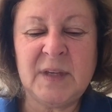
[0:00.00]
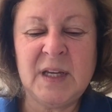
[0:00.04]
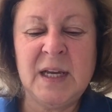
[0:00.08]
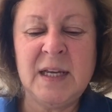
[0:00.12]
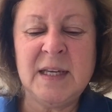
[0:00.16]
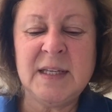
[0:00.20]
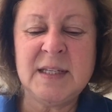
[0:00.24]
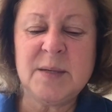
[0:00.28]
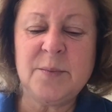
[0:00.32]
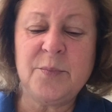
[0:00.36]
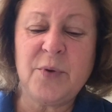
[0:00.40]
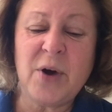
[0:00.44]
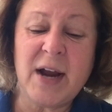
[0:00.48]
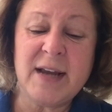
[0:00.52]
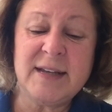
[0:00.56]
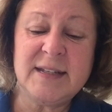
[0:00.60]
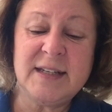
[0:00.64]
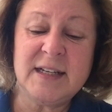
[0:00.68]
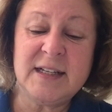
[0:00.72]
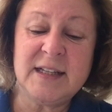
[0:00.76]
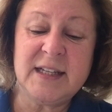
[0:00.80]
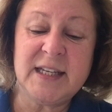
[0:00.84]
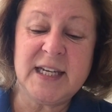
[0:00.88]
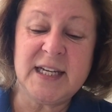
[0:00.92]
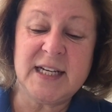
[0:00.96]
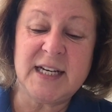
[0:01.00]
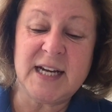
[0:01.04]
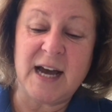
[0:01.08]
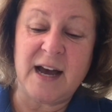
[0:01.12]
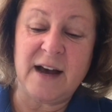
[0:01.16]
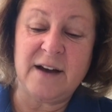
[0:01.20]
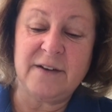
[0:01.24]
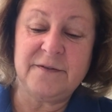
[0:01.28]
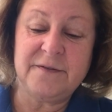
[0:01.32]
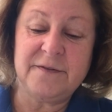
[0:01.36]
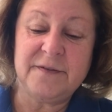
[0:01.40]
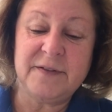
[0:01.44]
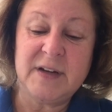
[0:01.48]
Surprisingly
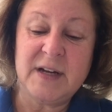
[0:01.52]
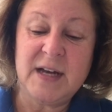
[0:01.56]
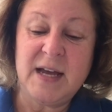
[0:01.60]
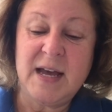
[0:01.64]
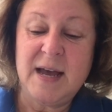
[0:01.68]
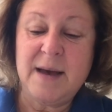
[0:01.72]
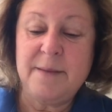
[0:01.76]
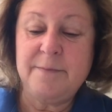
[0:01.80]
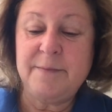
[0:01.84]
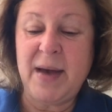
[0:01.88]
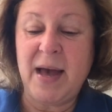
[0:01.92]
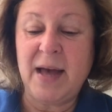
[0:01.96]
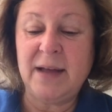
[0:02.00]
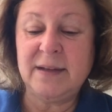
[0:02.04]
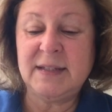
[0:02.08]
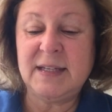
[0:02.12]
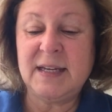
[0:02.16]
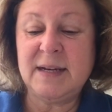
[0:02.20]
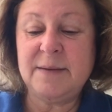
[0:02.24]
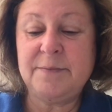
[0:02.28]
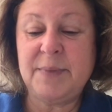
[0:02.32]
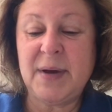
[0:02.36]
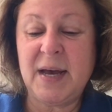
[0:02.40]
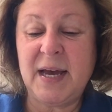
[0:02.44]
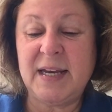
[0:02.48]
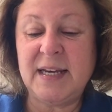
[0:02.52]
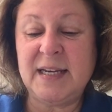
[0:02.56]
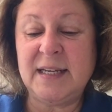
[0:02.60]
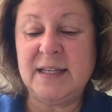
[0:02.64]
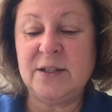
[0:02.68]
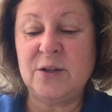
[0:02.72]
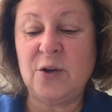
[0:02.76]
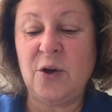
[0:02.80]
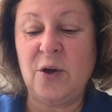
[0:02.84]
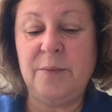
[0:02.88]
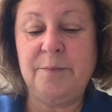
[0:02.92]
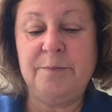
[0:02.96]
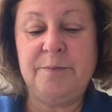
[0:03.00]
enough, bouncing putty
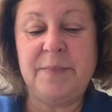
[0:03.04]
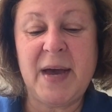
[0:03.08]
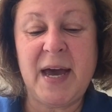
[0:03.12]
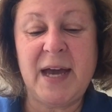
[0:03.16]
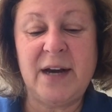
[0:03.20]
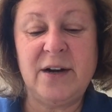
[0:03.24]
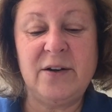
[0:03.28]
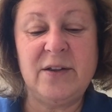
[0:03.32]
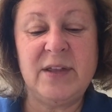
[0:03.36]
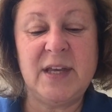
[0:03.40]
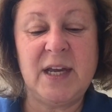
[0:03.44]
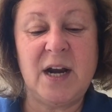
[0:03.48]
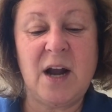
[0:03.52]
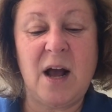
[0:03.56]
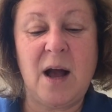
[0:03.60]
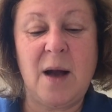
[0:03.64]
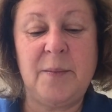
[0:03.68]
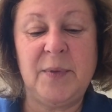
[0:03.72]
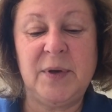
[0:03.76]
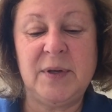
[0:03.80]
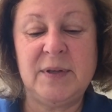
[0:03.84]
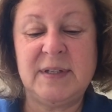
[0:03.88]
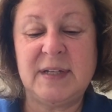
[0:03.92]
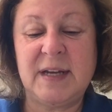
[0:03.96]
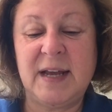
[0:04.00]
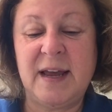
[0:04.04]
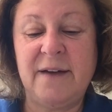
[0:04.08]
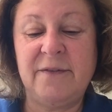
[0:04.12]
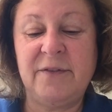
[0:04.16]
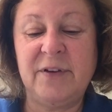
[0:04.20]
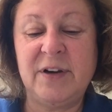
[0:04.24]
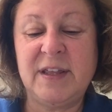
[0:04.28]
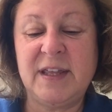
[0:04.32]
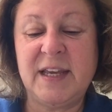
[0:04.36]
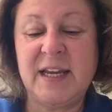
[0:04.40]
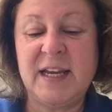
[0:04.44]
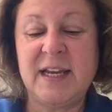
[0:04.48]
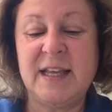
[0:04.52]
sold better than almost
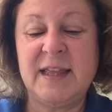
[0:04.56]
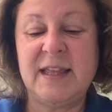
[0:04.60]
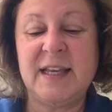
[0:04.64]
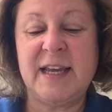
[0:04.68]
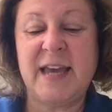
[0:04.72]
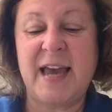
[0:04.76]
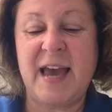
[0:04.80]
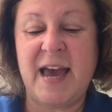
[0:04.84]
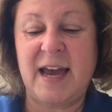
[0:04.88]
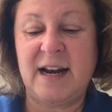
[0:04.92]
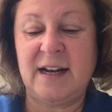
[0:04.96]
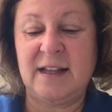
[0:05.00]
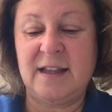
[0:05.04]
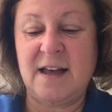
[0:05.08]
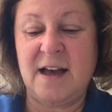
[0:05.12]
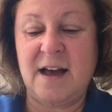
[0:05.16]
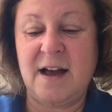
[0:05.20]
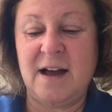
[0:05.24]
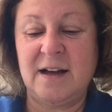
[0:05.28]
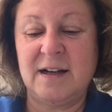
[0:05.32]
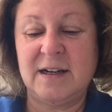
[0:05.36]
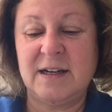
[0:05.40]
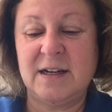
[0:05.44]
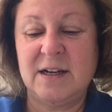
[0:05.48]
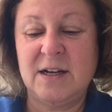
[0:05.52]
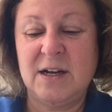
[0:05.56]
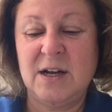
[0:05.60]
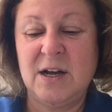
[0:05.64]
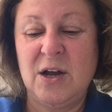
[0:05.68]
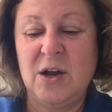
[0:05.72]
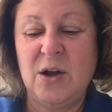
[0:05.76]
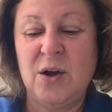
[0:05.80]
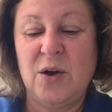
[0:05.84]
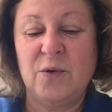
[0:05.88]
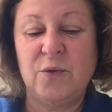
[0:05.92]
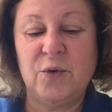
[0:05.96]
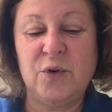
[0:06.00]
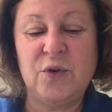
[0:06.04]
everything in the catalog.
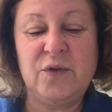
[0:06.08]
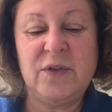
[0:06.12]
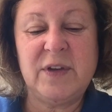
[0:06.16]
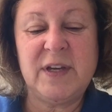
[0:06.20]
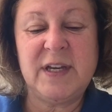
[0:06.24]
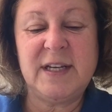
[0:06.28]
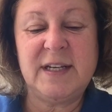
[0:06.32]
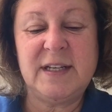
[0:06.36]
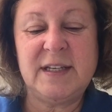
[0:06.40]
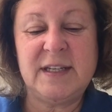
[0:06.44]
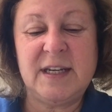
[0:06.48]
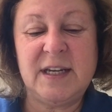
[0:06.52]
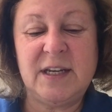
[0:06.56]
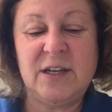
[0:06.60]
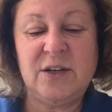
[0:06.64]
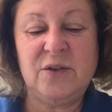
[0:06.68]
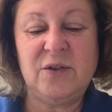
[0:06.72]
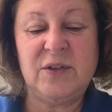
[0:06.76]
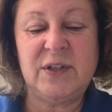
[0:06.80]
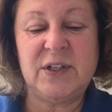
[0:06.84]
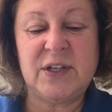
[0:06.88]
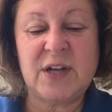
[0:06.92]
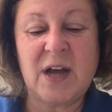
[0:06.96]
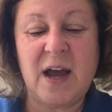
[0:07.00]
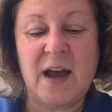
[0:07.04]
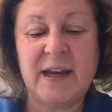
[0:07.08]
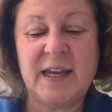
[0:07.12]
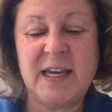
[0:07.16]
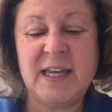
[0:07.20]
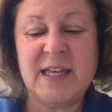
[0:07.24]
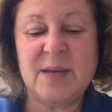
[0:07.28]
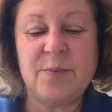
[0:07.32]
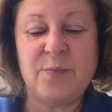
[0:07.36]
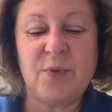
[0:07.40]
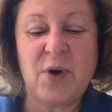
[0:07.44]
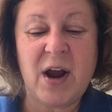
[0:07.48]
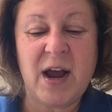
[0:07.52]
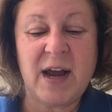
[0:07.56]
Ruth continued stocking
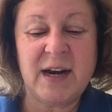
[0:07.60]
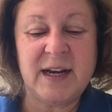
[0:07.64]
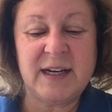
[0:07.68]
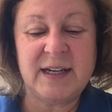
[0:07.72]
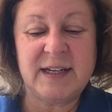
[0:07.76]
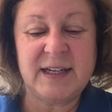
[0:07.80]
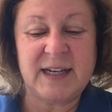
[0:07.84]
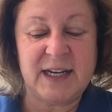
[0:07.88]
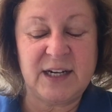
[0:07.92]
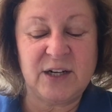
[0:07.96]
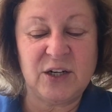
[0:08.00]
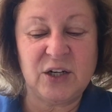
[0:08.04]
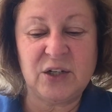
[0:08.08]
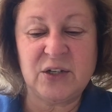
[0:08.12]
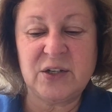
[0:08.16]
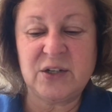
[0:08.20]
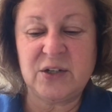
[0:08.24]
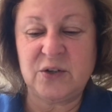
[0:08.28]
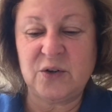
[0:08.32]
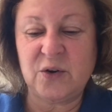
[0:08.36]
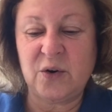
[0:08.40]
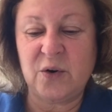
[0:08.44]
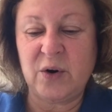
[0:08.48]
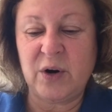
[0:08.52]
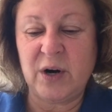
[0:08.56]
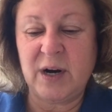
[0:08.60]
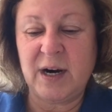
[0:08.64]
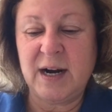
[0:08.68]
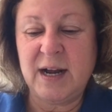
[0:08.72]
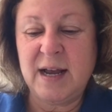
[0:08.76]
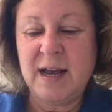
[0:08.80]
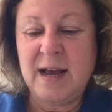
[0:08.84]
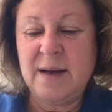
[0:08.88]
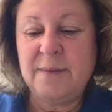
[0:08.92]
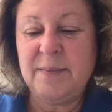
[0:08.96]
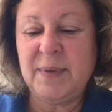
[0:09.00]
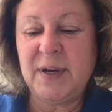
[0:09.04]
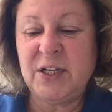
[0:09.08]
the product in her store,
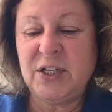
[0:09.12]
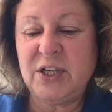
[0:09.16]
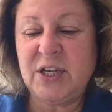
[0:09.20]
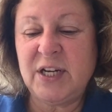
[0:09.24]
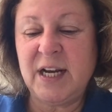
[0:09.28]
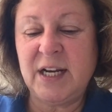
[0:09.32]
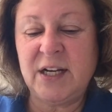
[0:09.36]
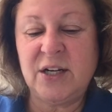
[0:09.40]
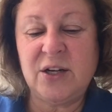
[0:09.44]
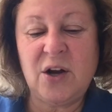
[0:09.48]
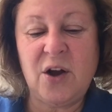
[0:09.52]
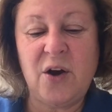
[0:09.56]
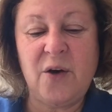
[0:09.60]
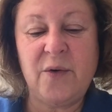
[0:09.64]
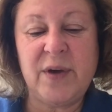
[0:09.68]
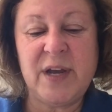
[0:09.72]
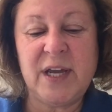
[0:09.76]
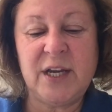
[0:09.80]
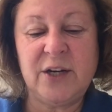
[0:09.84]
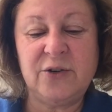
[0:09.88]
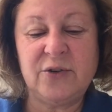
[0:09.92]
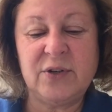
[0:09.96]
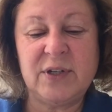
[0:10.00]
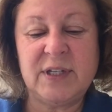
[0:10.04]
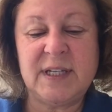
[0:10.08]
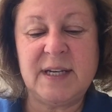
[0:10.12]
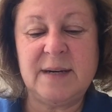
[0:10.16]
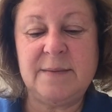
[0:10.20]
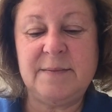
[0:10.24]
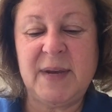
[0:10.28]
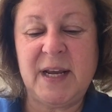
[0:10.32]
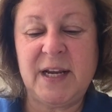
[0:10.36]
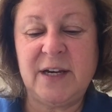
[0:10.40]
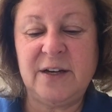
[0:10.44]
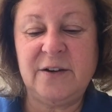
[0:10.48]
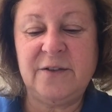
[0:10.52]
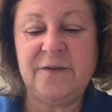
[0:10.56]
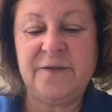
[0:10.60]
but she had no interest in
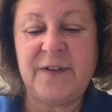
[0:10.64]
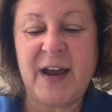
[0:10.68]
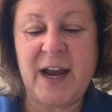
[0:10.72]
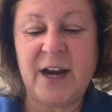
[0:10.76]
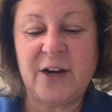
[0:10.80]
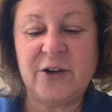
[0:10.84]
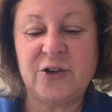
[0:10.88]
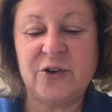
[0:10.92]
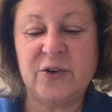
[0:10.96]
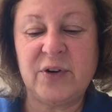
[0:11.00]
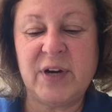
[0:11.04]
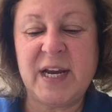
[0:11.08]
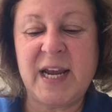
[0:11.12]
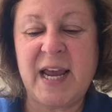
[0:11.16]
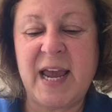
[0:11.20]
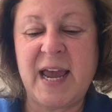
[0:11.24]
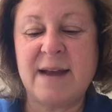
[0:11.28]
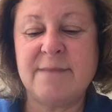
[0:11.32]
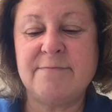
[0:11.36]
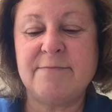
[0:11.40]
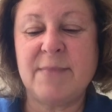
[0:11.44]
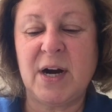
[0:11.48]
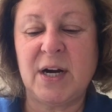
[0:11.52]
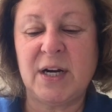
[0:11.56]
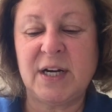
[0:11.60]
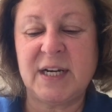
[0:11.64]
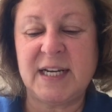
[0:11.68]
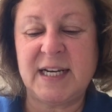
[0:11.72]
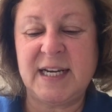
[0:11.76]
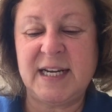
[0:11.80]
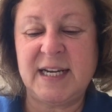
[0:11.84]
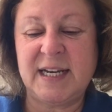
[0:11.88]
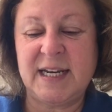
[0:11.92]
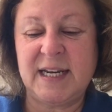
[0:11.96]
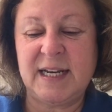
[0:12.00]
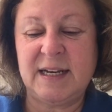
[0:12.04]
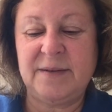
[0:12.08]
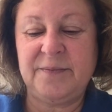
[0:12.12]
manufacturing and
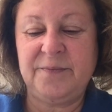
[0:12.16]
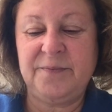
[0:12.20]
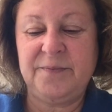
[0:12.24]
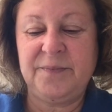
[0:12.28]
marketing it.